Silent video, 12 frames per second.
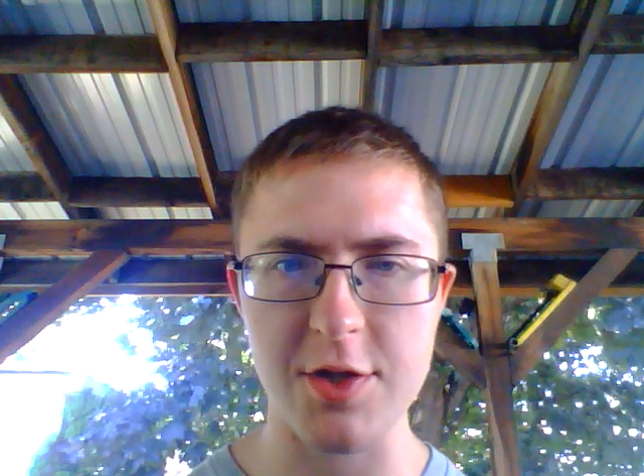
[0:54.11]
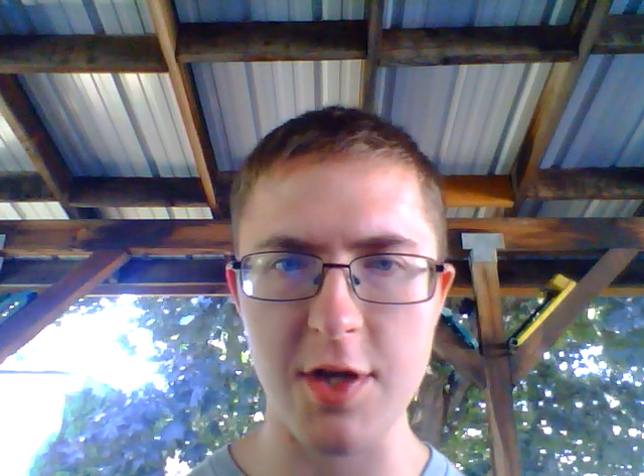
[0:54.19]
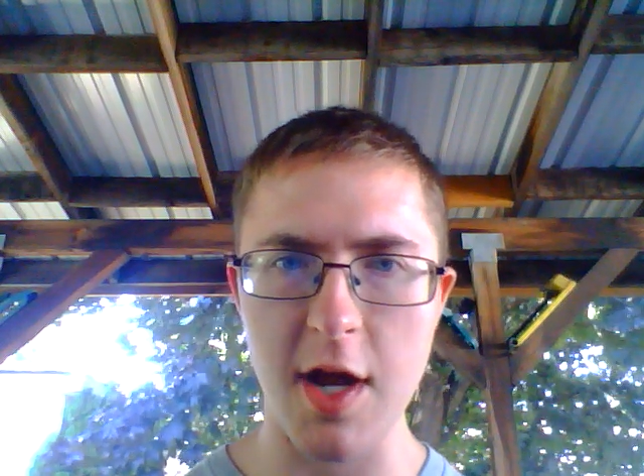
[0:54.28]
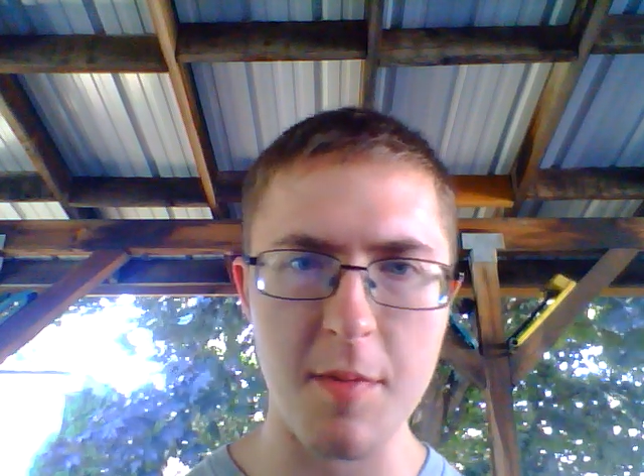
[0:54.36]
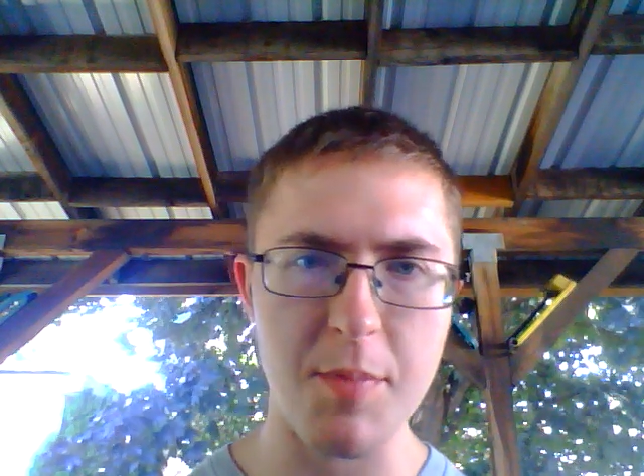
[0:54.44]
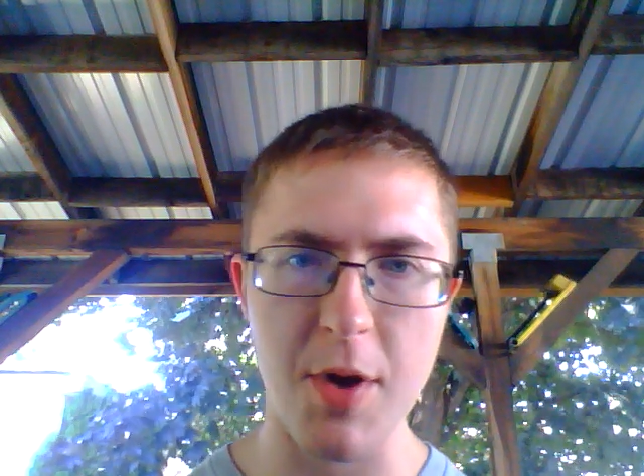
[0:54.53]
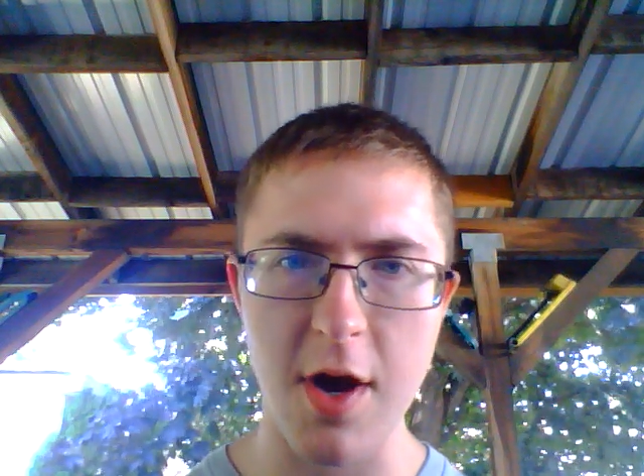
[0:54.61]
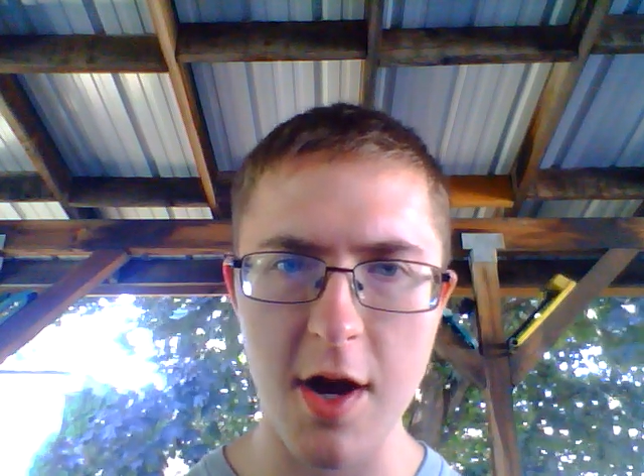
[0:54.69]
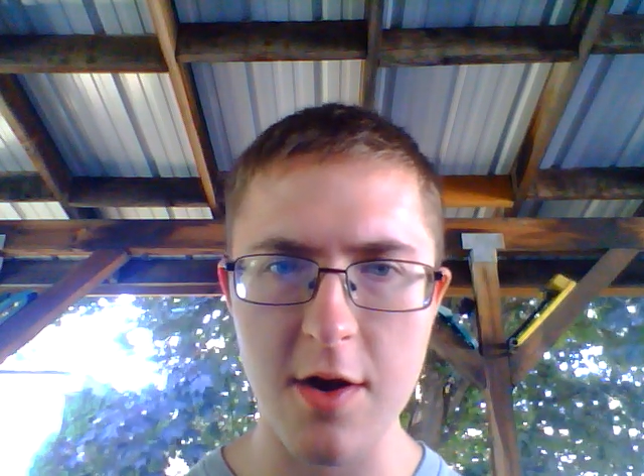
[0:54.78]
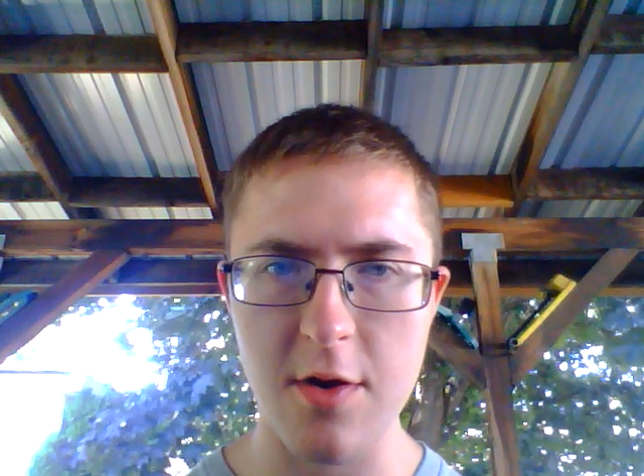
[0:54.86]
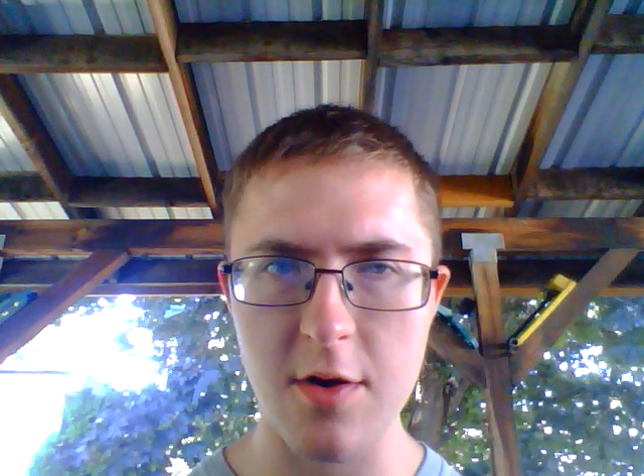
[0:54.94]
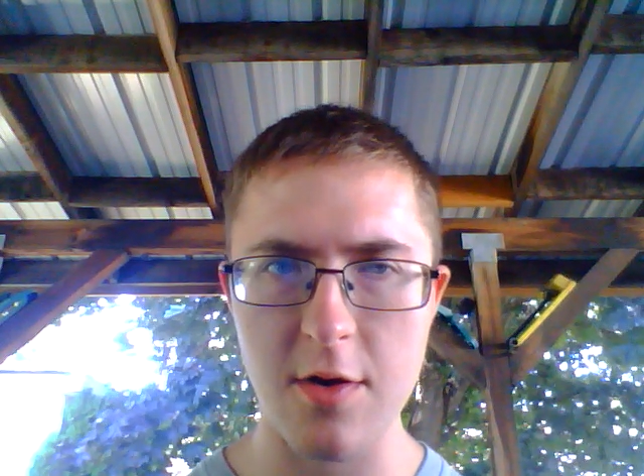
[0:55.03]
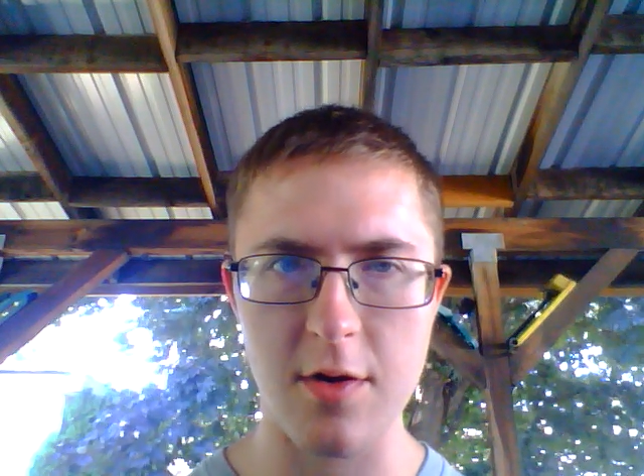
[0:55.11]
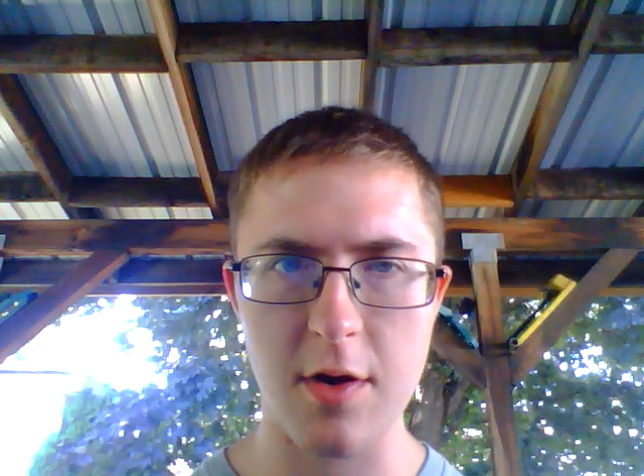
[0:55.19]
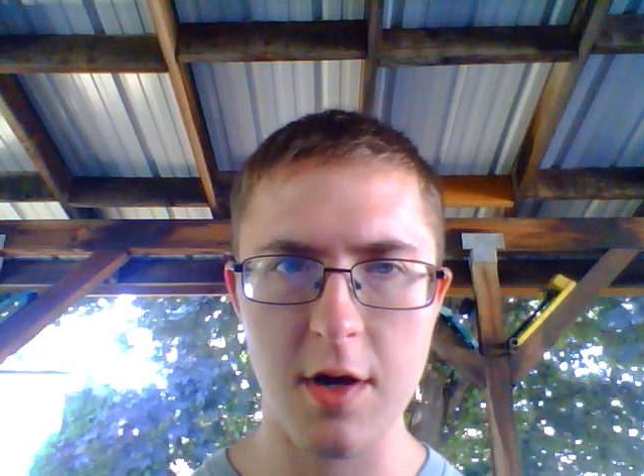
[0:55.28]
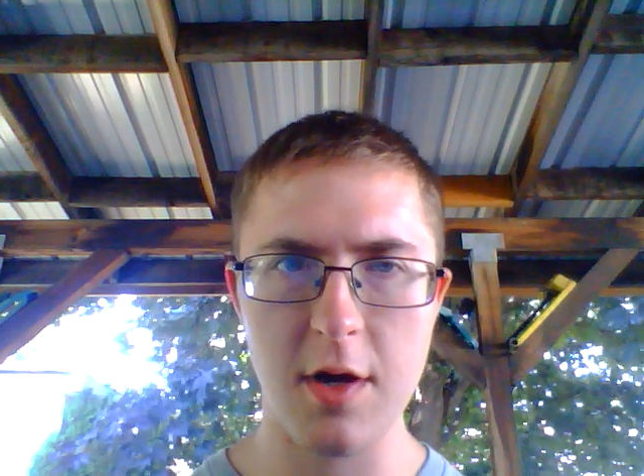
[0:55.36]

and Empire,